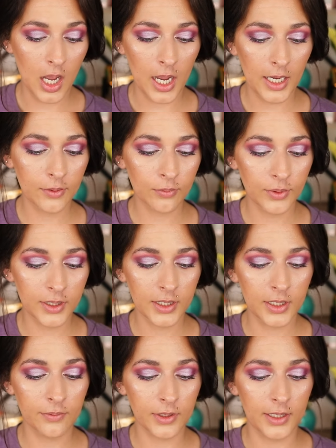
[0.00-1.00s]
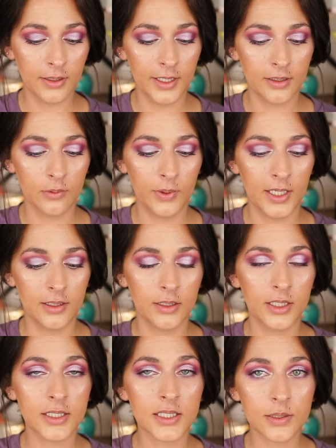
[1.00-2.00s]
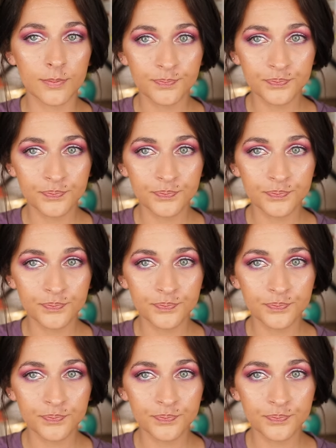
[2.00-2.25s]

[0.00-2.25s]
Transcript: I really, really like the way it looks.